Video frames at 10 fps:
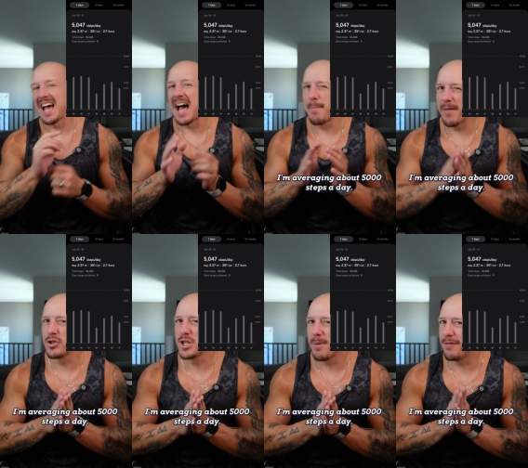I'm
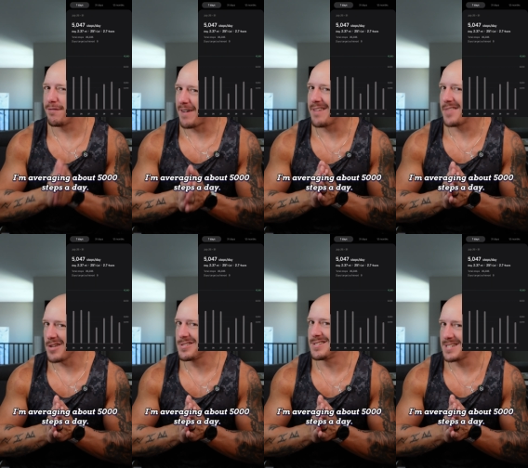averaging about
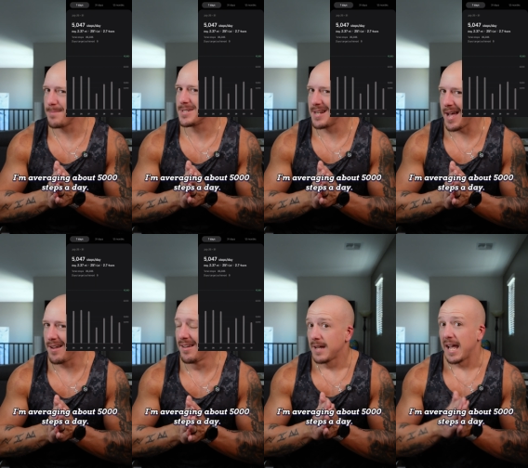5,000 steps a day.
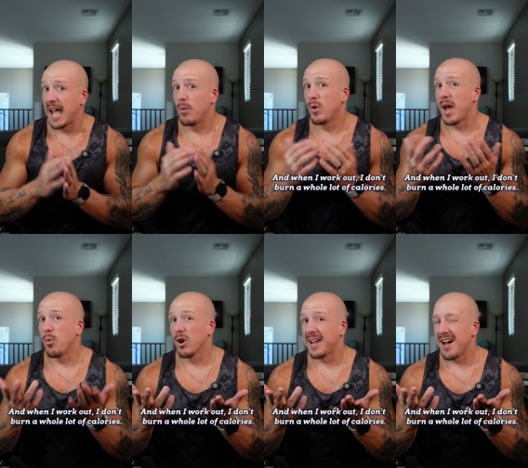And when I
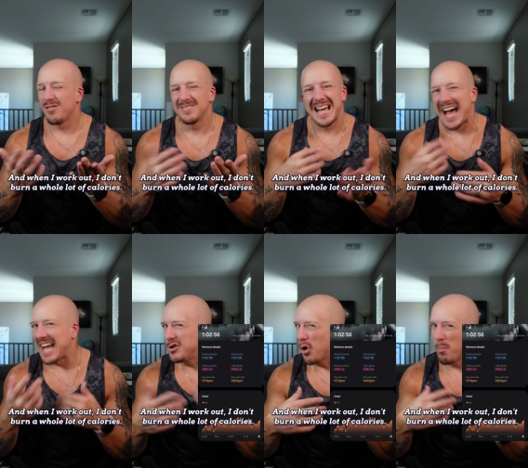work out, I
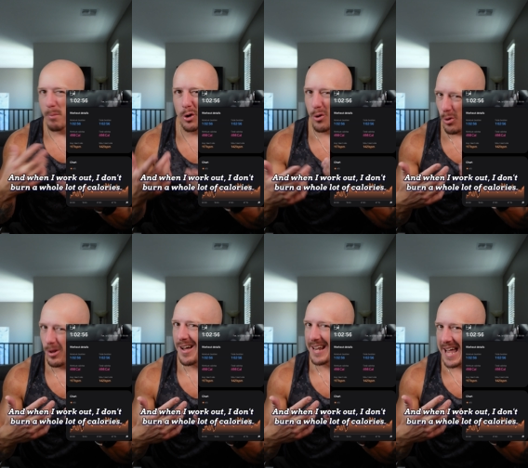don't burn a whole
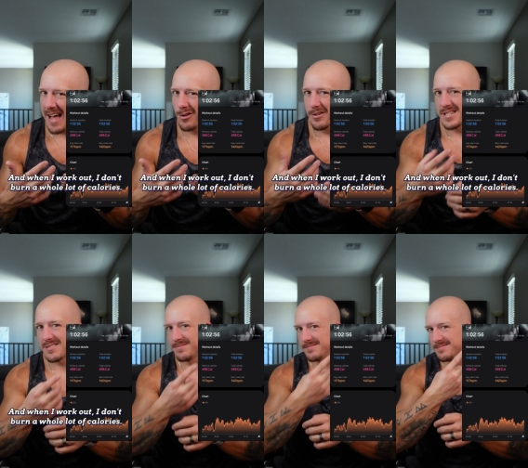lot of calories.
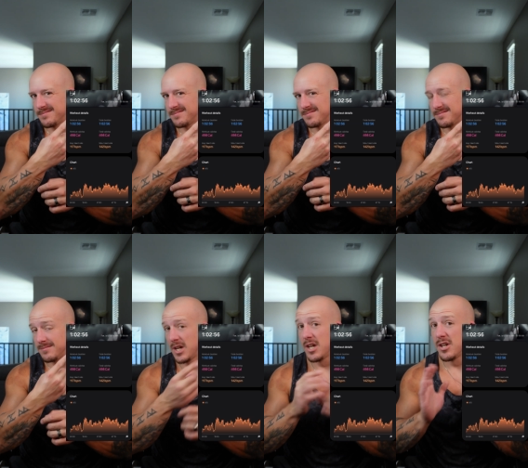
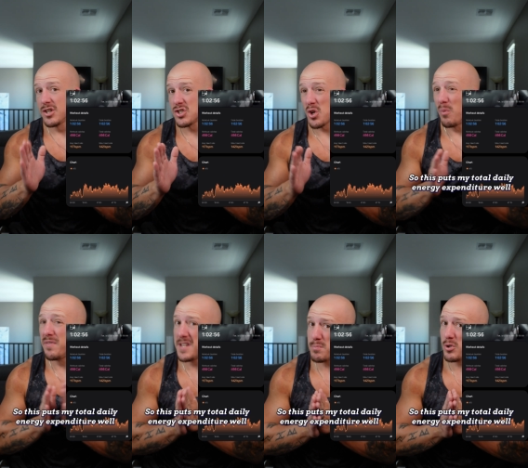So
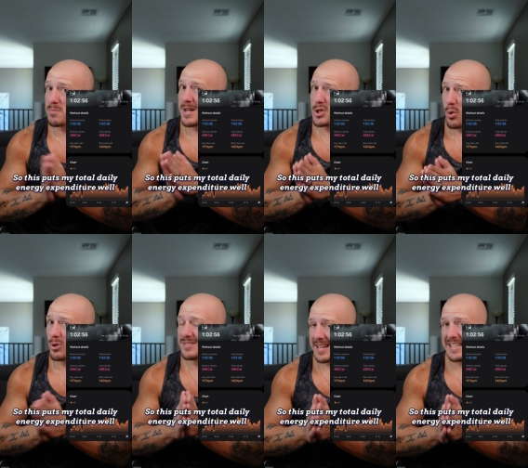this puts my
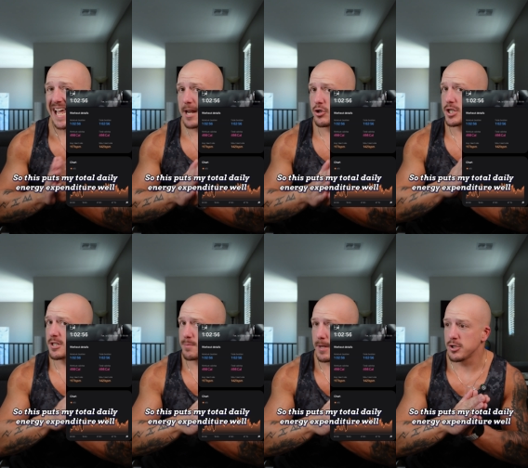total daily energy
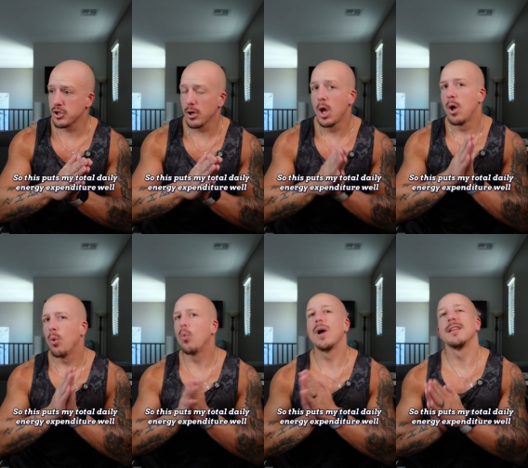expenditure
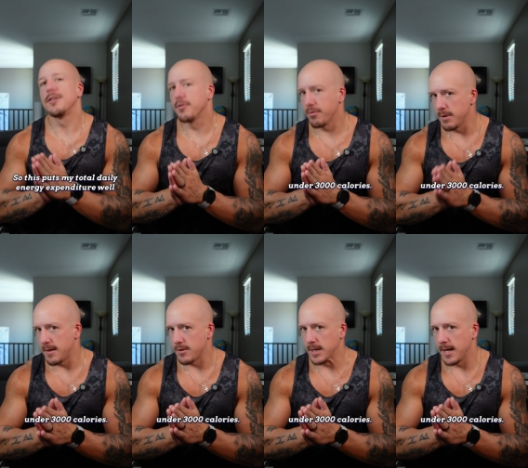well under
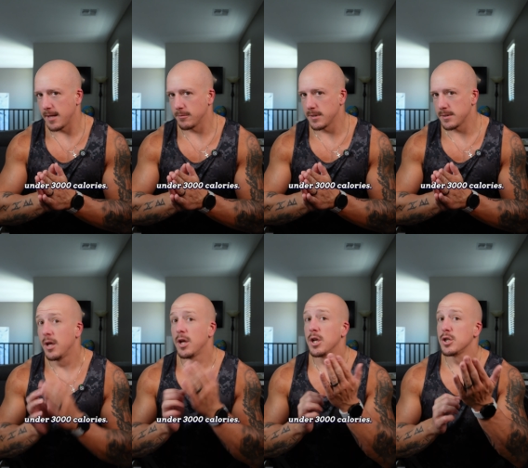3,000 calories.
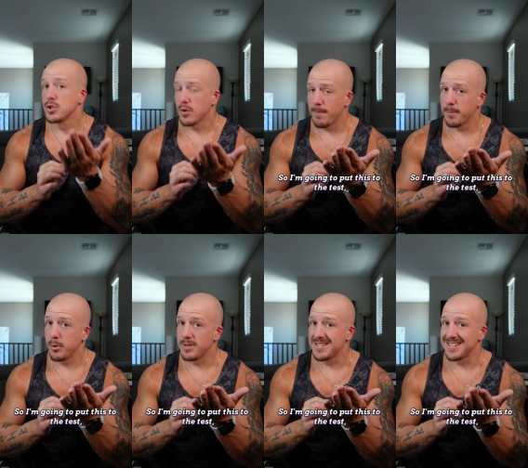So I'm going to
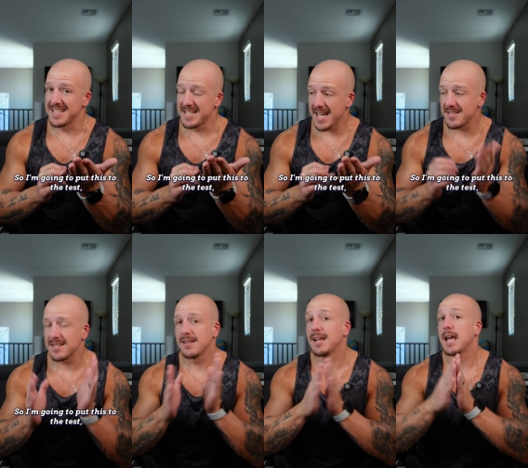put this to the
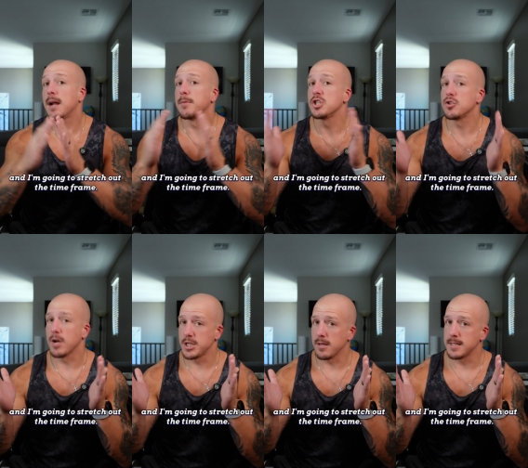test and I'm going to
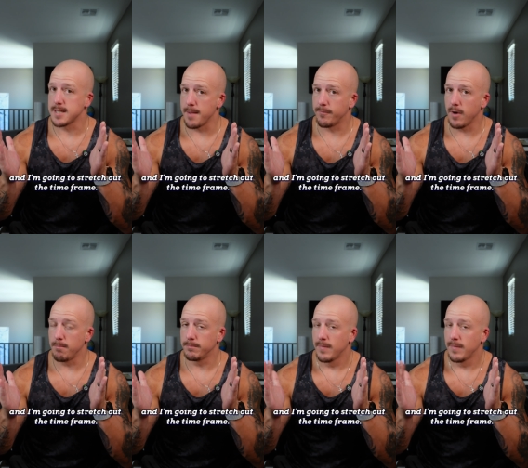stretch out the time frame.